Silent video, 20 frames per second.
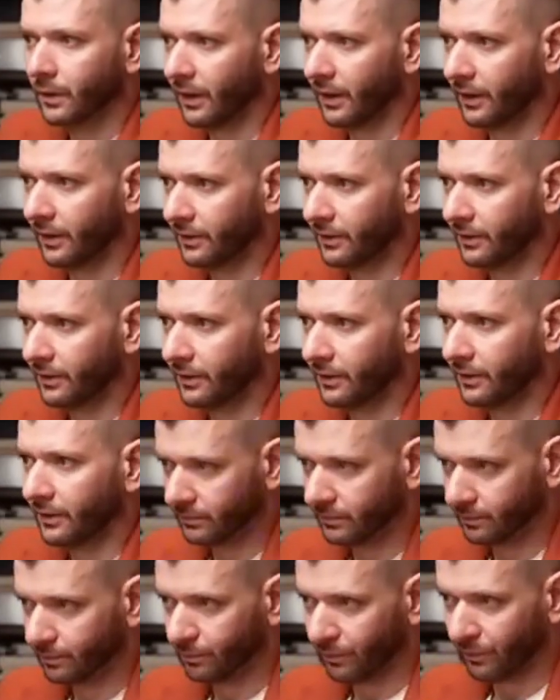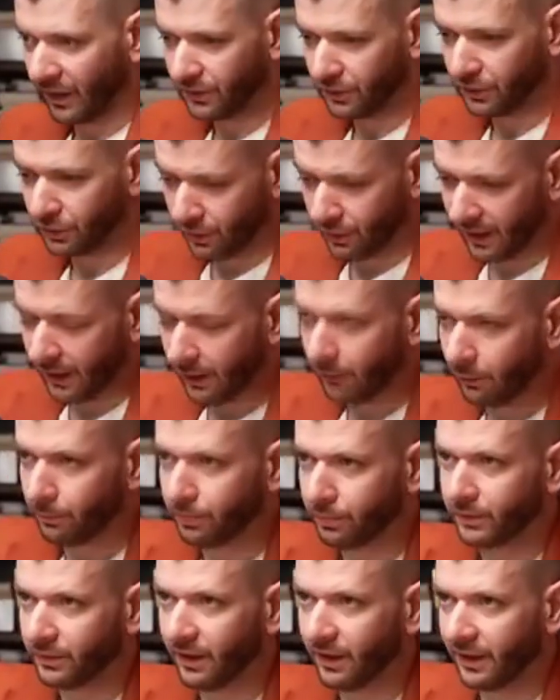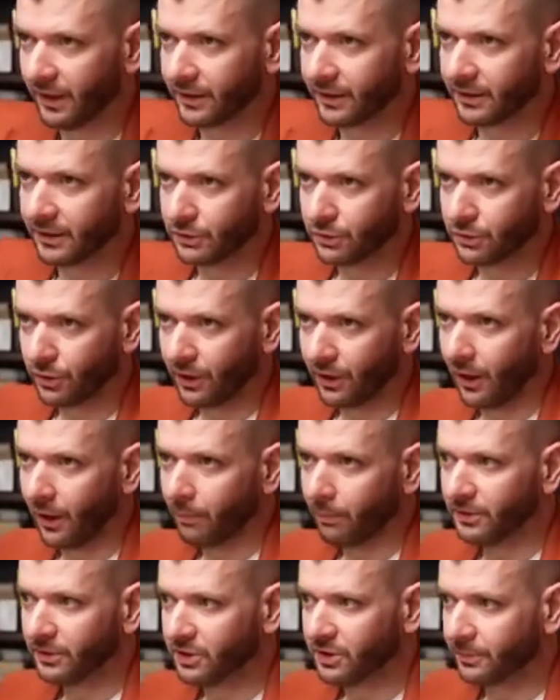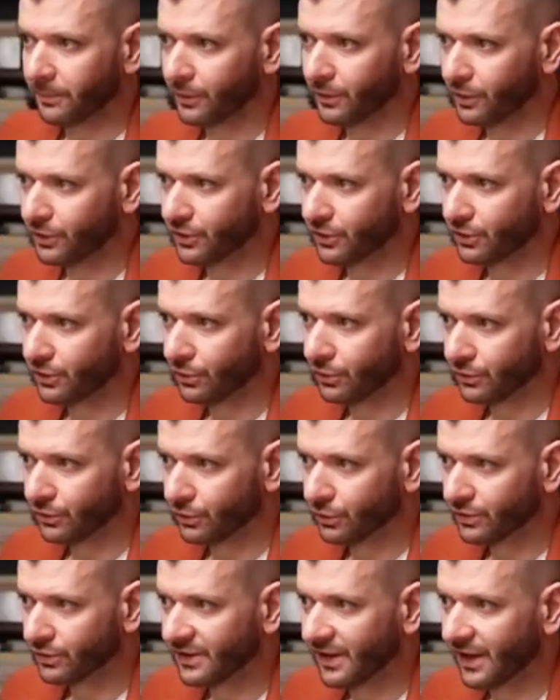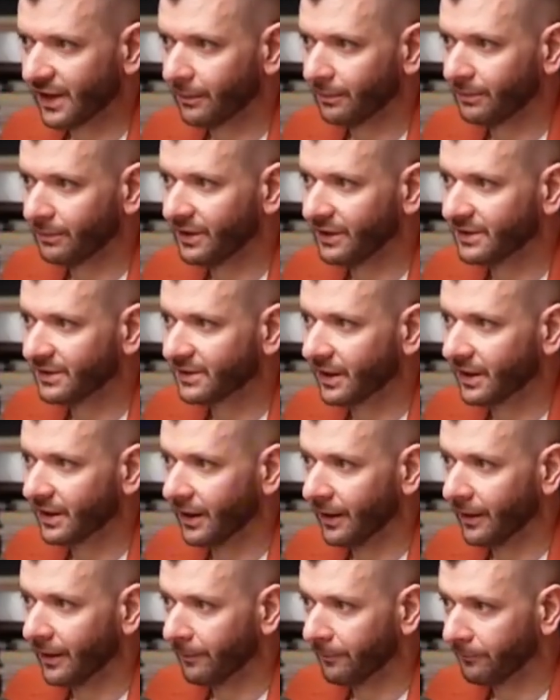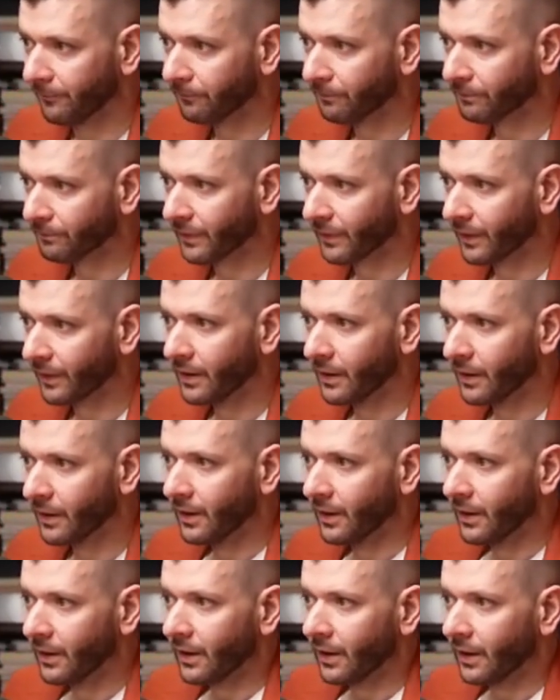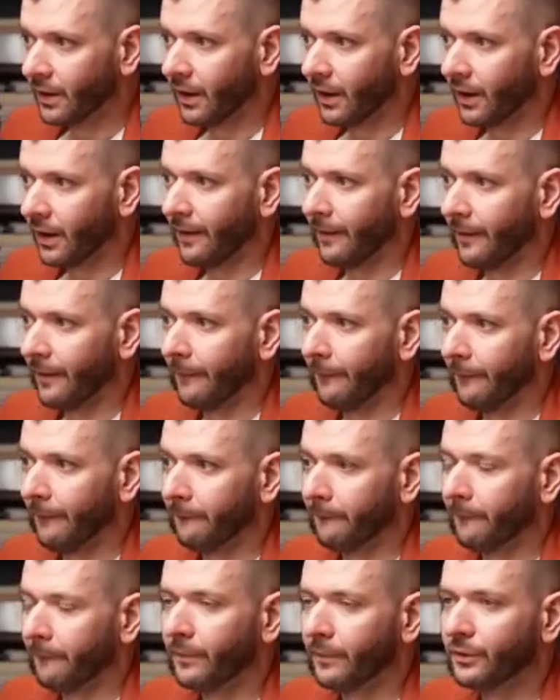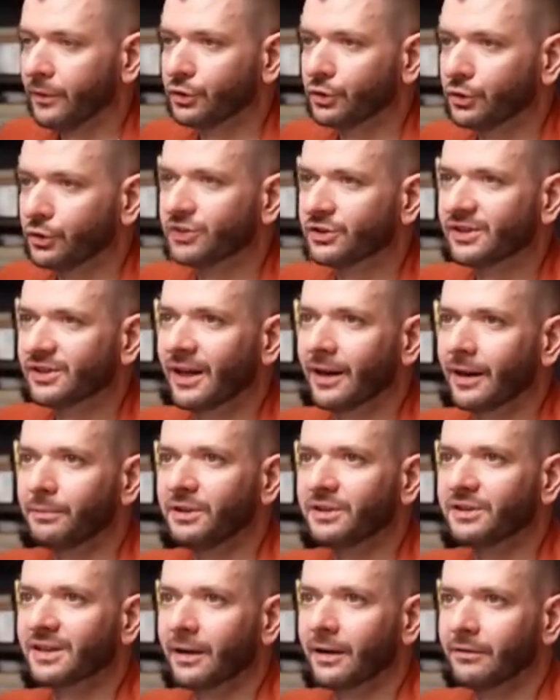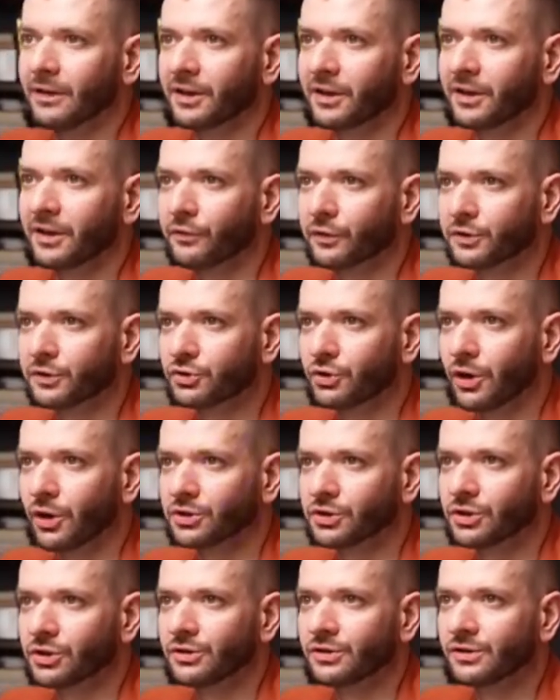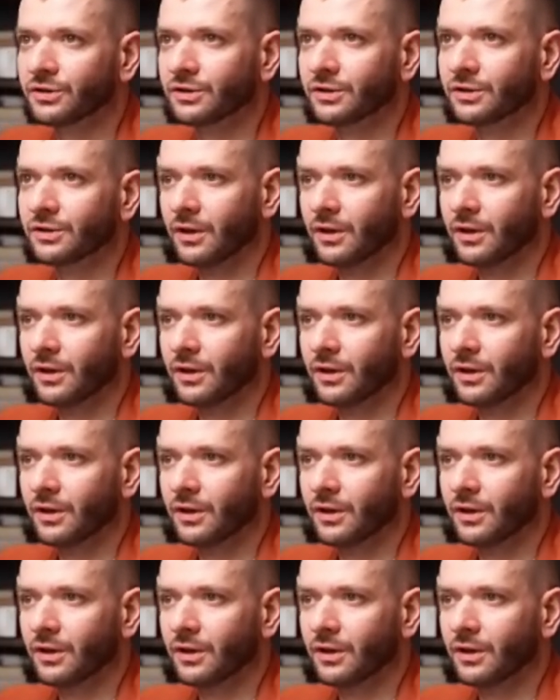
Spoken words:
Got it. And do you help entrepreneurs to set up these kind of like infrastructures?